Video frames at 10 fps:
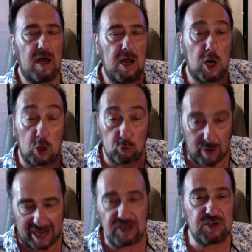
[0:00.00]

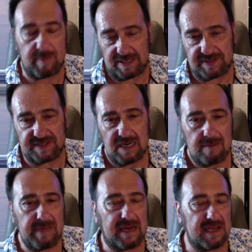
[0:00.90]
arrangements,
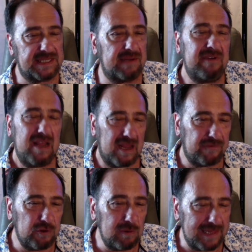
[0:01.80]
because of if
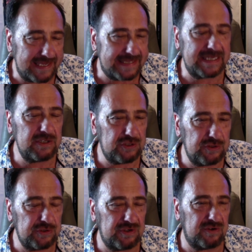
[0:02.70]
you listen
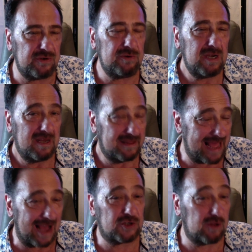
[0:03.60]
to the
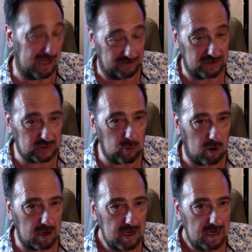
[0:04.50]
actual
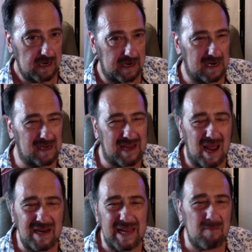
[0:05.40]
underscore, it'll
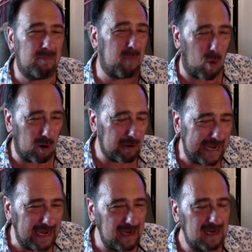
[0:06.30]
kind of get
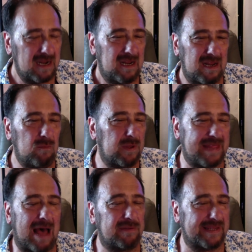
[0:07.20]
boring
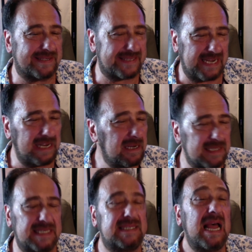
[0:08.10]
without the scene
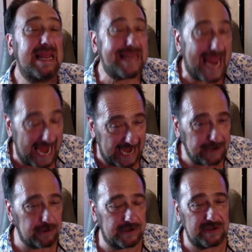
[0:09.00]
because it's
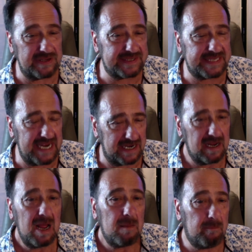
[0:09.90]
catered to the scene.
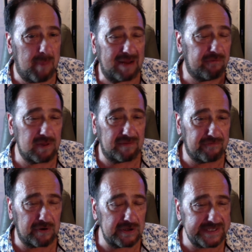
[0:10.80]
But for the
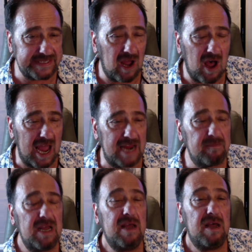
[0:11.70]
first
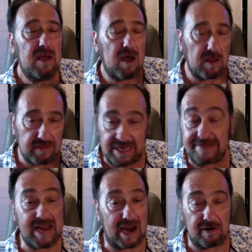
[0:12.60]
time, the
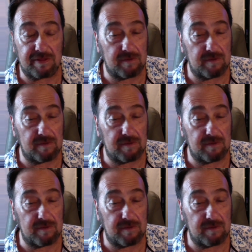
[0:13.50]
entire